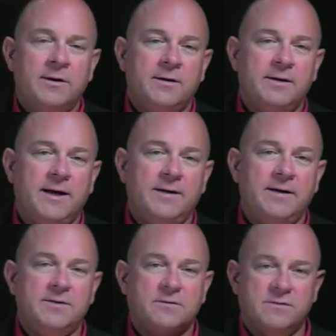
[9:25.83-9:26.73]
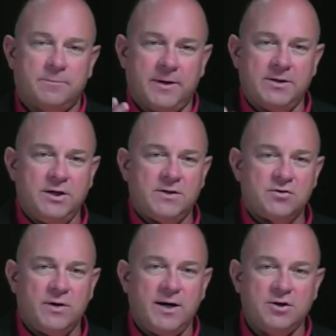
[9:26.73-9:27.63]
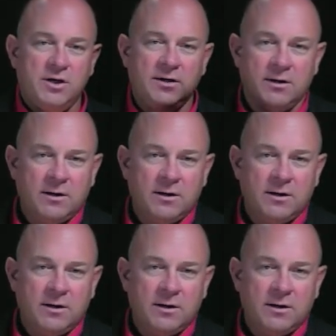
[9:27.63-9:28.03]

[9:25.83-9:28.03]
the ideas of supply chain strategy,